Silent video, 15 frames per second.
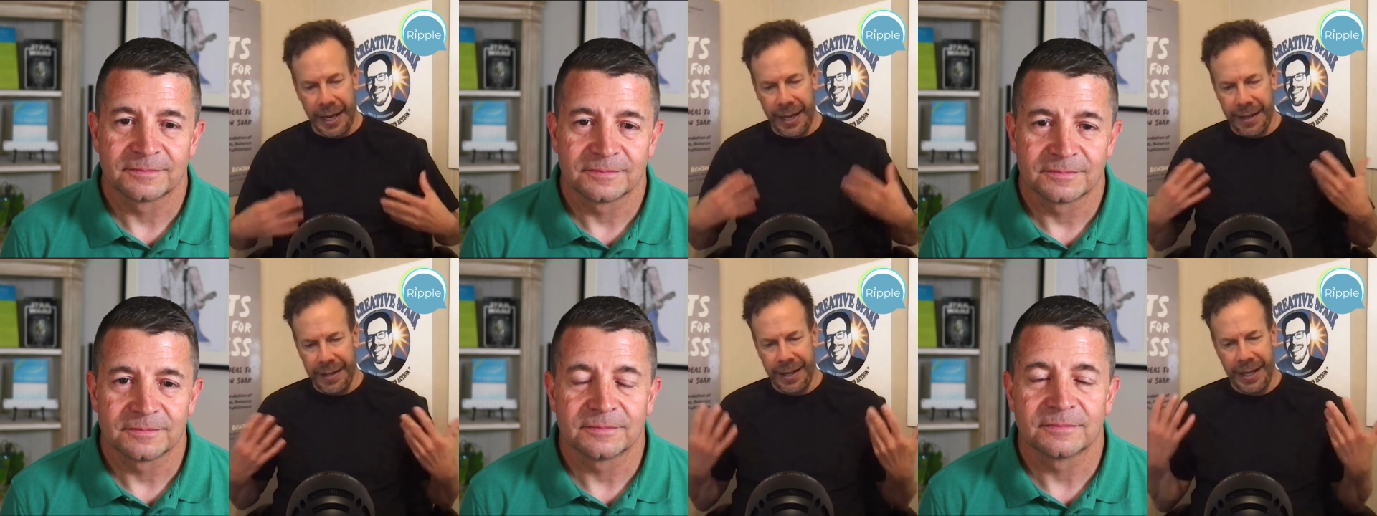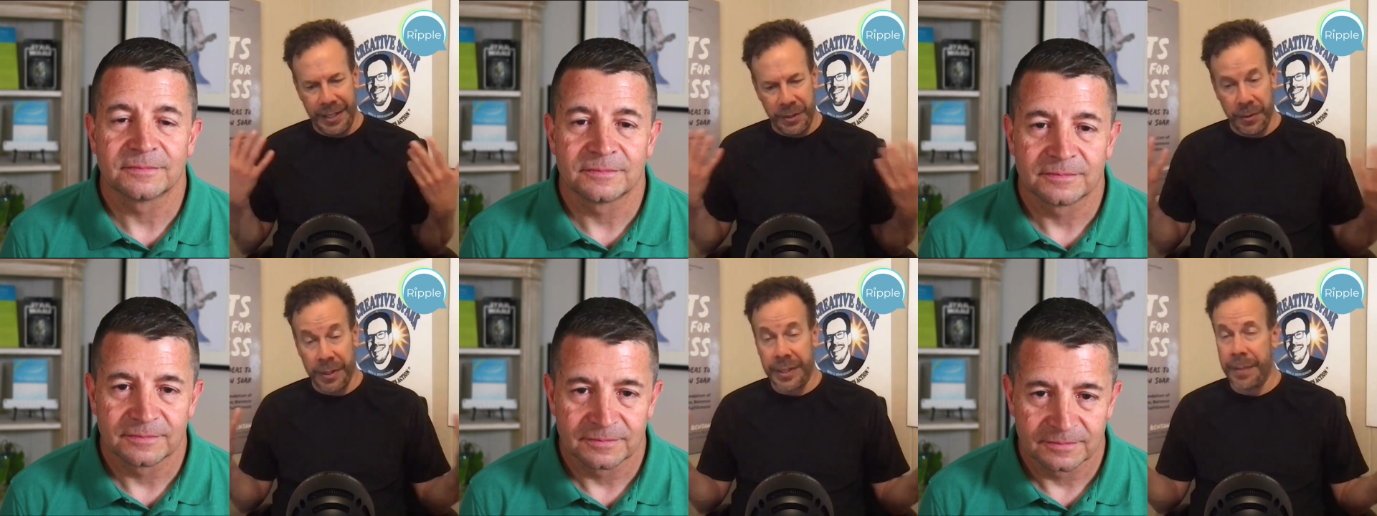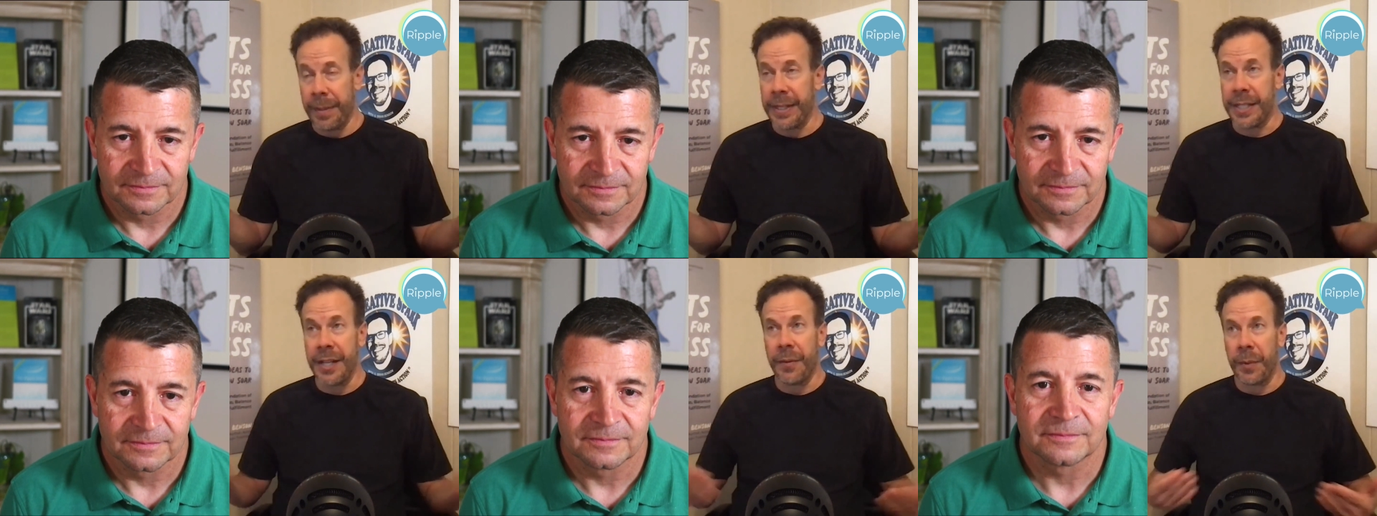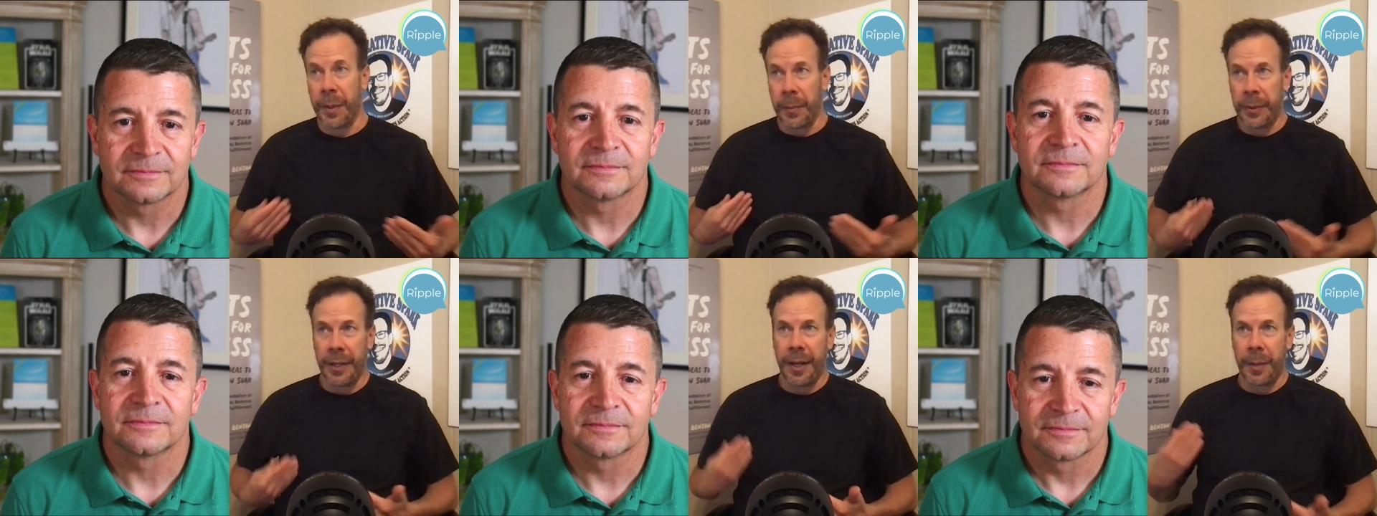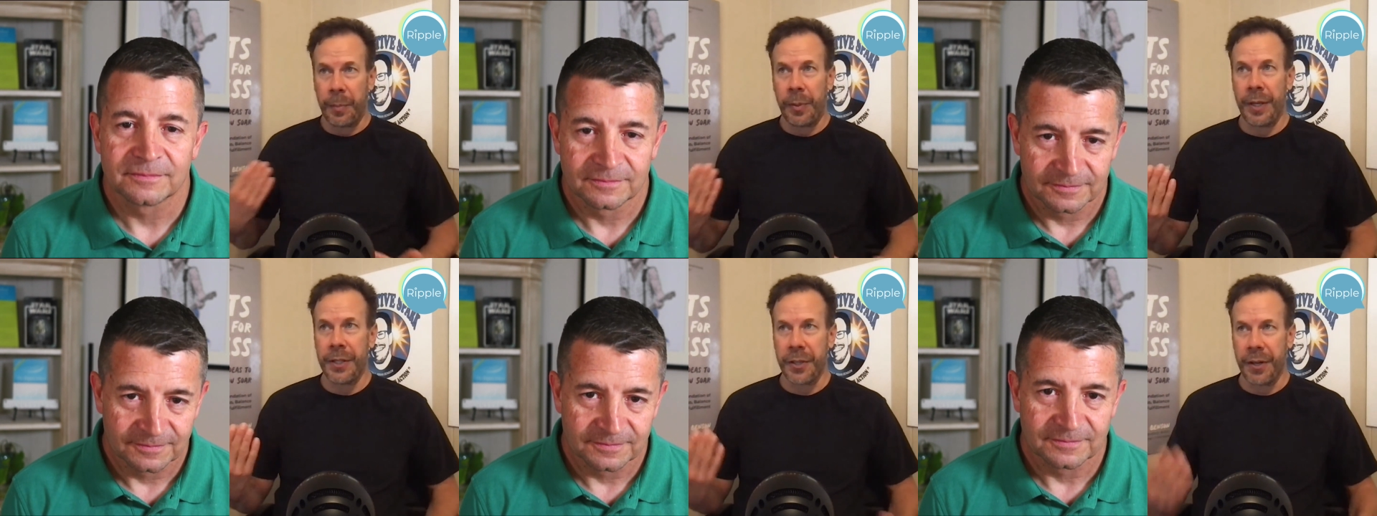Speaker 1: you know, I do this to myself. We can put a lot of pressure
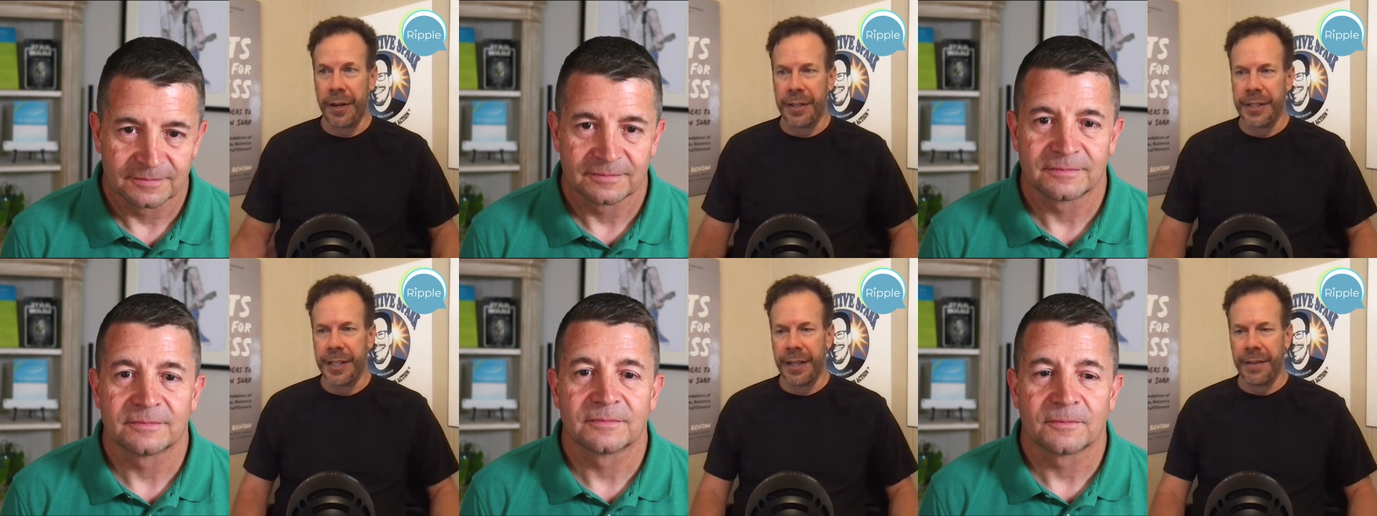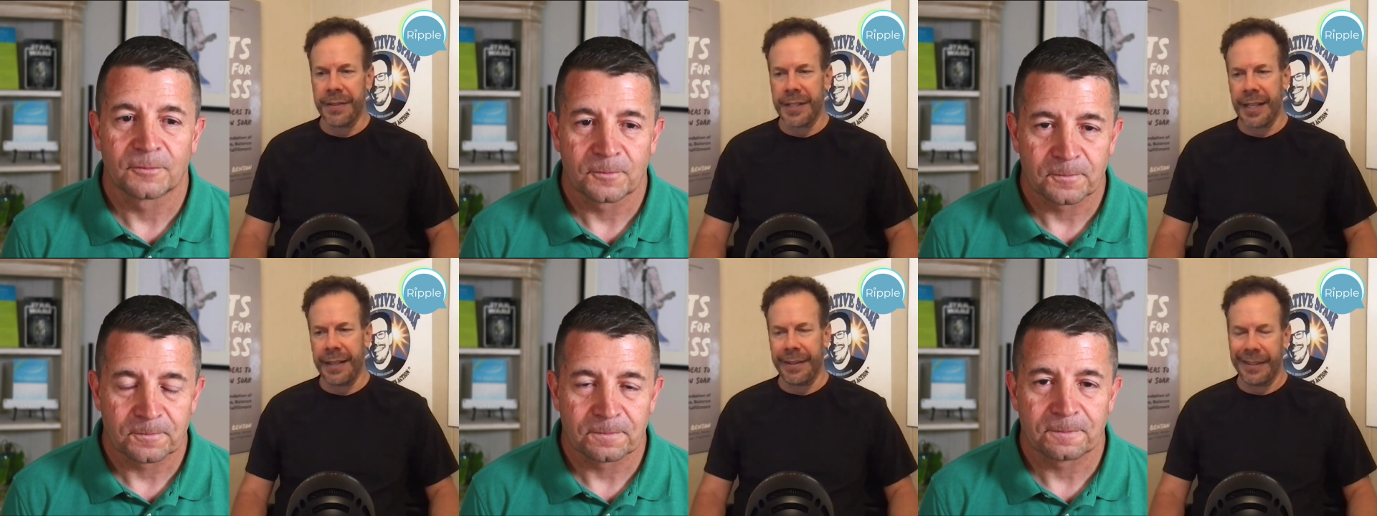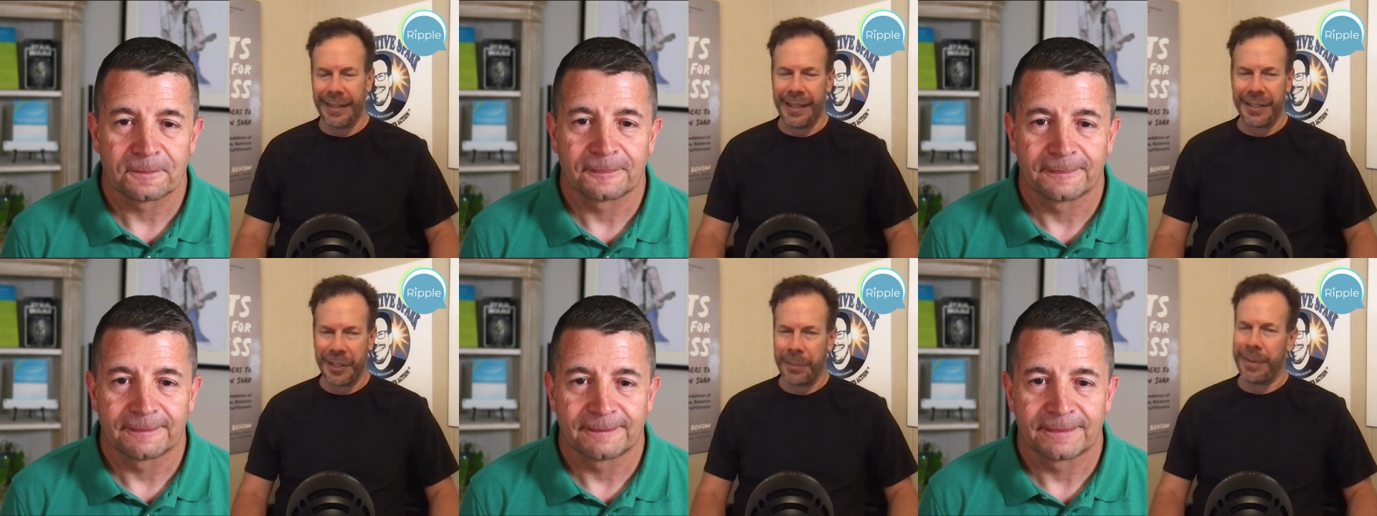on ourselves, like oh, I should be